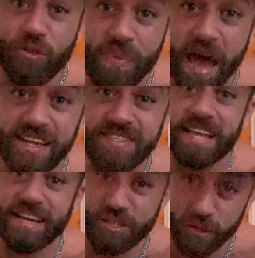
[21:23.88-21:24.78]
the
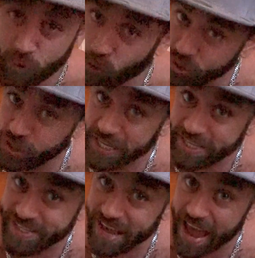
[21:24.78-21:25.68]
best, and as the
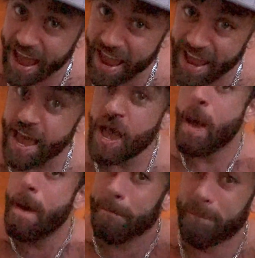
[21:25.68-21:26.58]
Portuguese say,
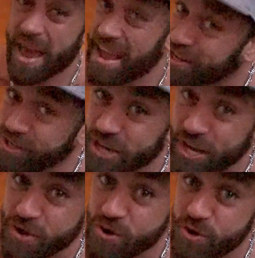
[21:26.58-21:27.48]

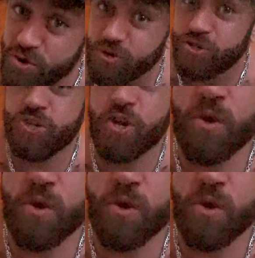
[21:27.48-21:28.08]
beijinhos.